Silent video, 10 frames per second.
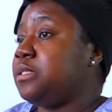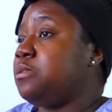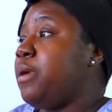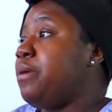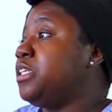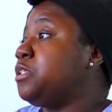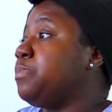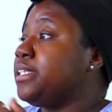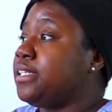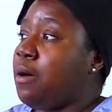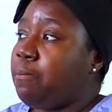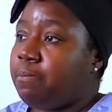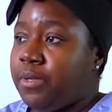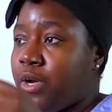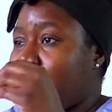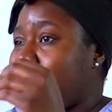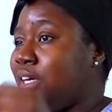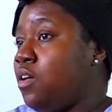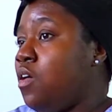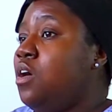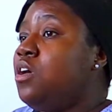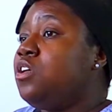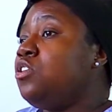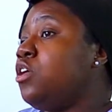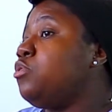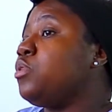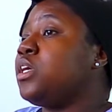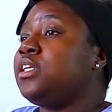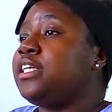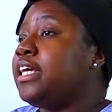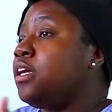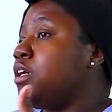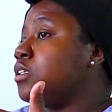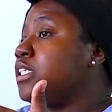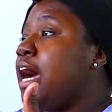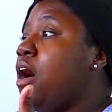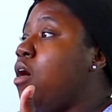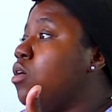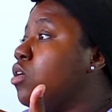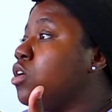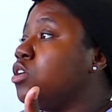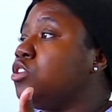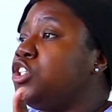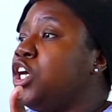the baby spits up, a little, you can get a towel or